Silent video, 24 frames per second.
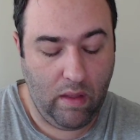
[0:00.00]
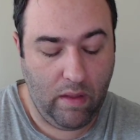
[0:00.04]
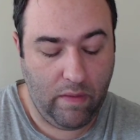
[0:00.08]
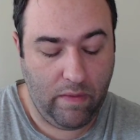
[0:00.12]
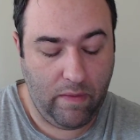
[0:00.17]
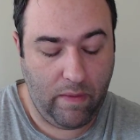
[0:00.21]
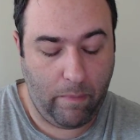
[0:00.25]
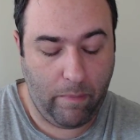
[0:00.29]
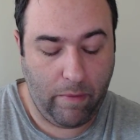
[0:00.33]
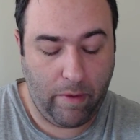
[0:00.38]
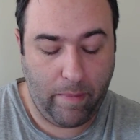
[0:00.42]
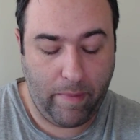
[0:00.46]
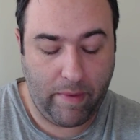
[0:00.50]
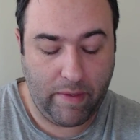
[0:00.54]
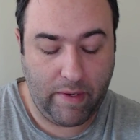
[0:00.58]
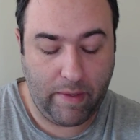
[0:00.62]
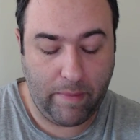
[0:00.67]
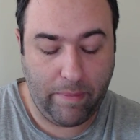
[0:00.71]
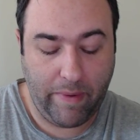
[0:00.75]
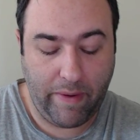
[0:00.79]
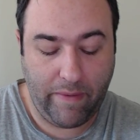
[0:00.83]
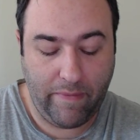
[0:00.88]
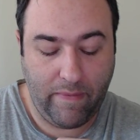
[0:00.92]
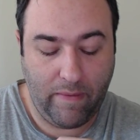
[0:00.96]
Then we go back to the
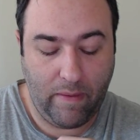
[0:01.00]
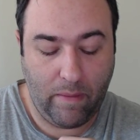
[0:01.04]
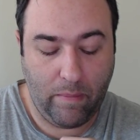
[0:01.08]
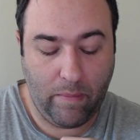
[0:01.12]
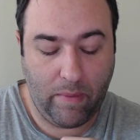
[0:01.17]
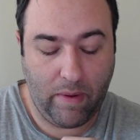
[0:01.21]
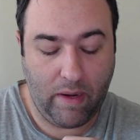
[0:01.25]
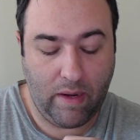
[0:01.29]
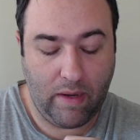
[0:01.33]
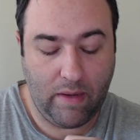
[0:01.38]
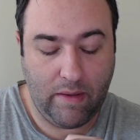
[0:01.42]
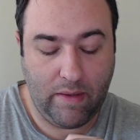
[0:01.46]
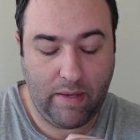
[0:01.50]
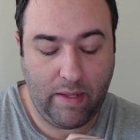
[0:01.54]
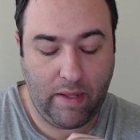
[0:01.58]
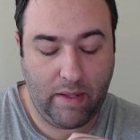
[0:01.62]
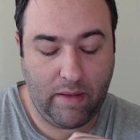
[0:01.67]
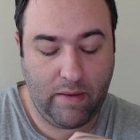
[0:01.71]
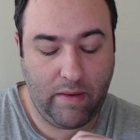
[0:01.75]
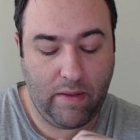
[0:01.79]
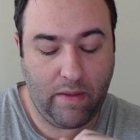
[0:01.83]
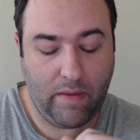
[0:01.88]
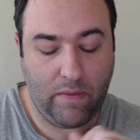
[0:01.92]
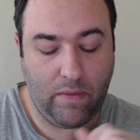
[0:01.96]
present where Ted
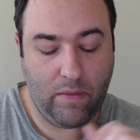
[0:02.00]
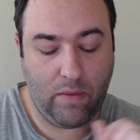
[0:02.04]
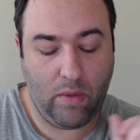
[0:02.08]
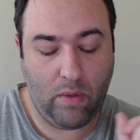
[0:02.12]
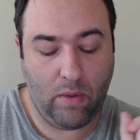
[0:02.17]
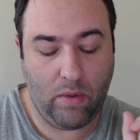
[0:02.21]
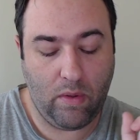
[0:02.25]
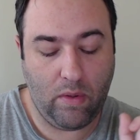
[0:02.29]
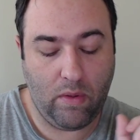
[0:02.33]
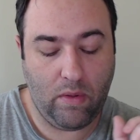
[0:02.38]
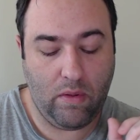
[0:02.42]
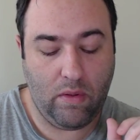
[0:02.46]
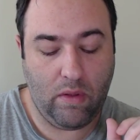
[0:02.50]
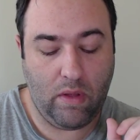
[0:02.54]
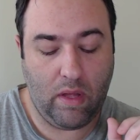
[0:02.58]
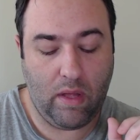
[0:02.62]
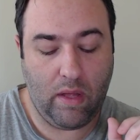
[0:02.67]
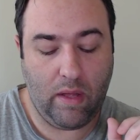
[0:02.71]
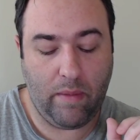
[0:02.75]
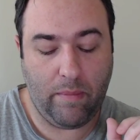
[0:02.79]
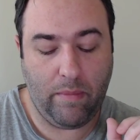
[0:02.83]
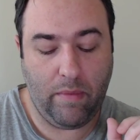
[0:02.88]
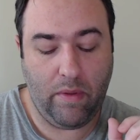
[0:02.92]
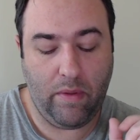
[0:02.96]
tells Laurel
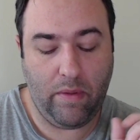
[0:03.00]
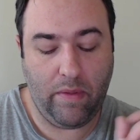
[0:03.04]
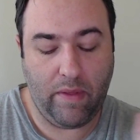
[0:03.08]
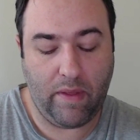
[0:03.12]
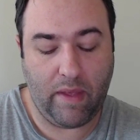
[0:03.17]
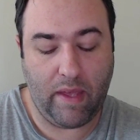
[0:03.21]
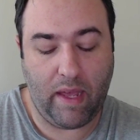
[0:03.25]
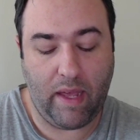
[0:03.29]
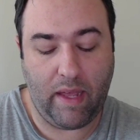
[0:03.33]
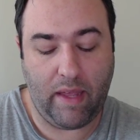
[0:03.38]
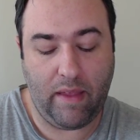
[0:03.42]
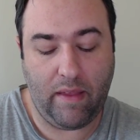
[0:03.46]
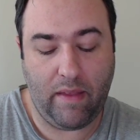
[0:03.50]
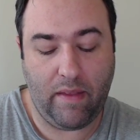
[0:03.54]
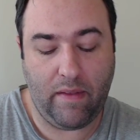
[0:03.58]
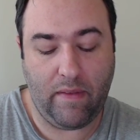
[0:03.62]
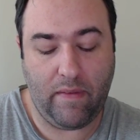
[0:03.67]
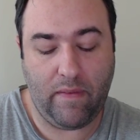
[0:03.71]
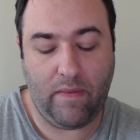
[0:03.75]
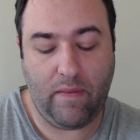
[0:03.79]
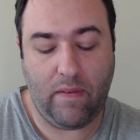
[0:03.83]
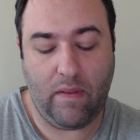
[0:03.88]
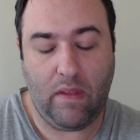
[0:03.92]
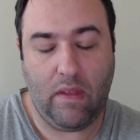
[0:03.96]
um, who the guy
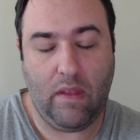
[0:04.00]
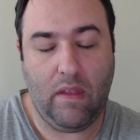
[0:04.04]
is.